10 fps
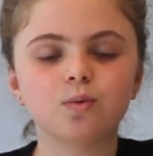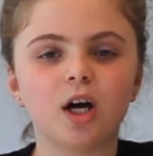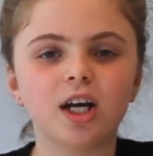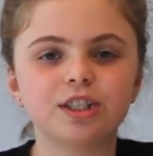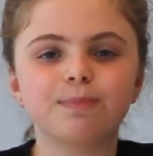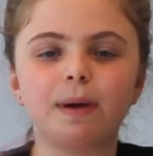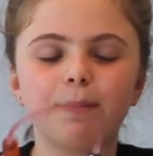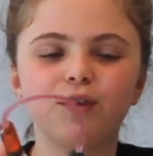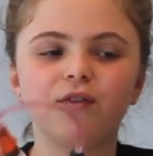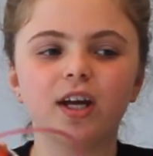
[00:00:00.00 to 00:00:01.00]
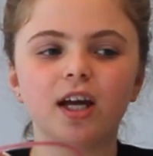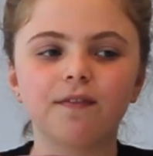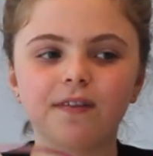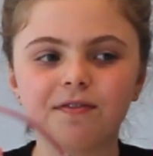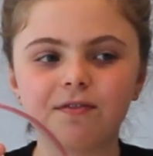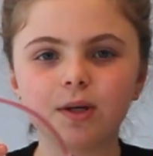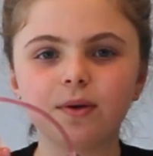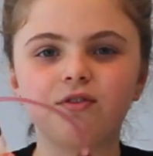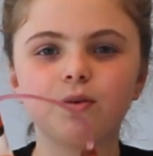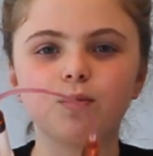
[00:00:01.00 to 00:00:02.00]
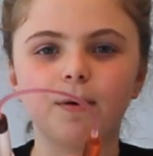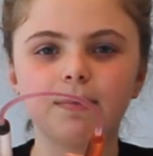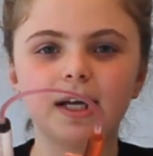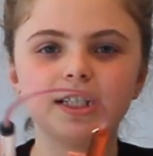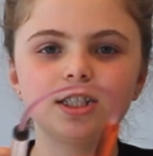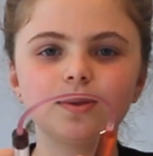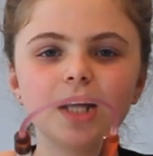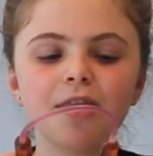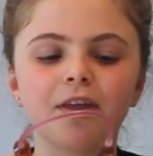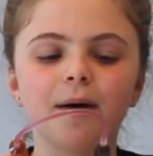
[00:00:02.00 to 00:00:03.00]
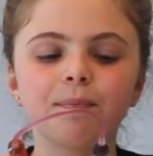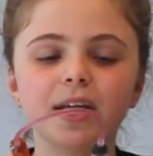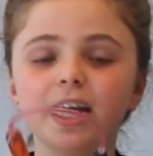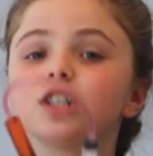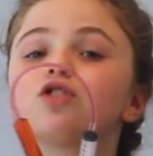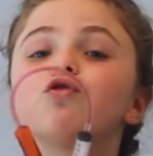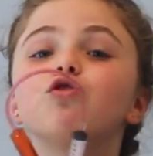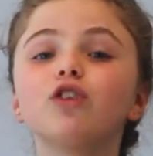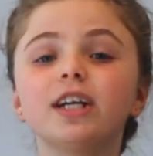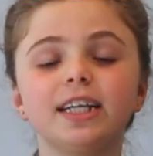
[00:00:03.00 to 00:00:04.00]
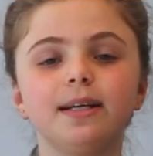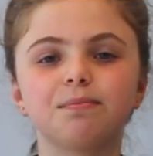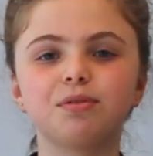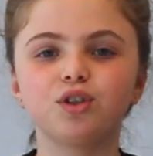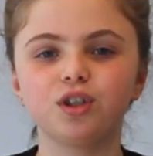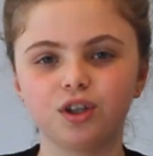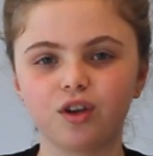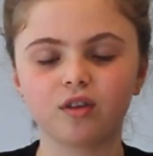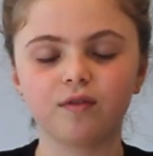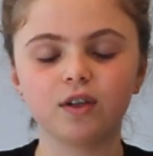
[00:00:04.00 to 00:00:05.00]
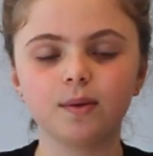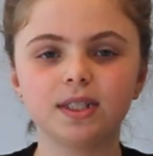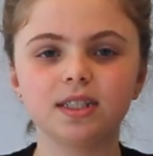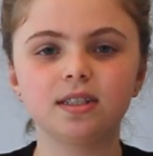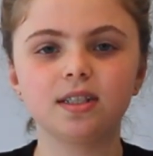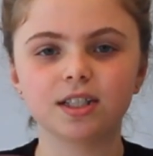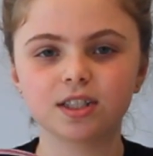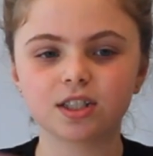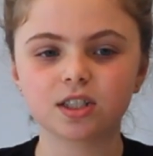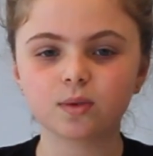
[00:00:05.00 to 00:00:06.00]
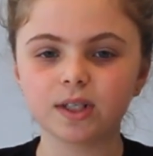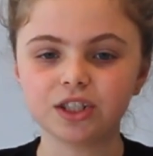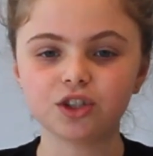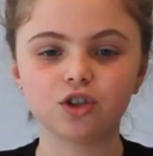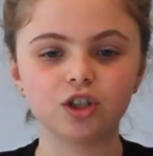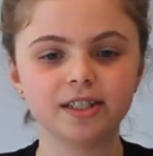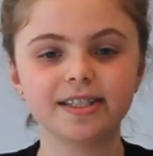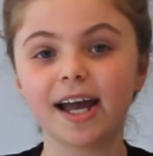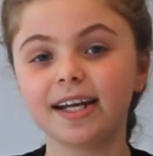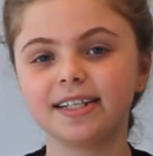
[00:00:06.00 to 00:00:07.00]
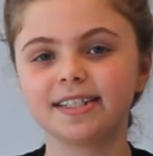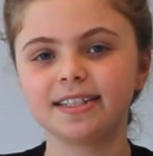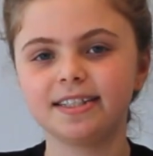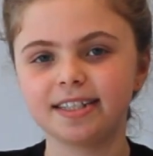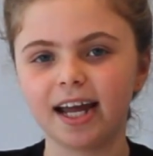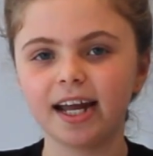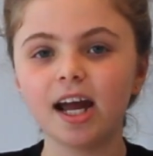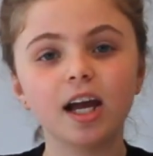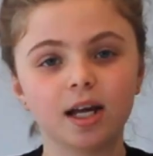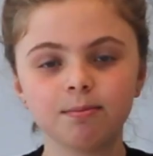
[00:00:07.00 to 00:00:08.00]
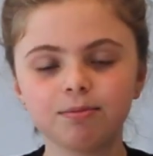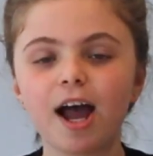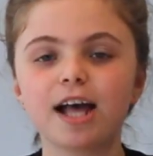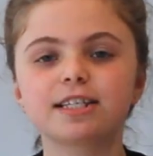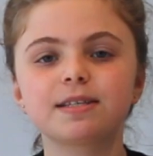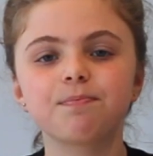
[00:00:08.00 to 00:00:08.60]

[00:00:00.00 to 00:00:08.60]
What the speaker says: works by moving a fluid from one place to another. It is really important that the fluid doesn't squish, or as scientists say, compress.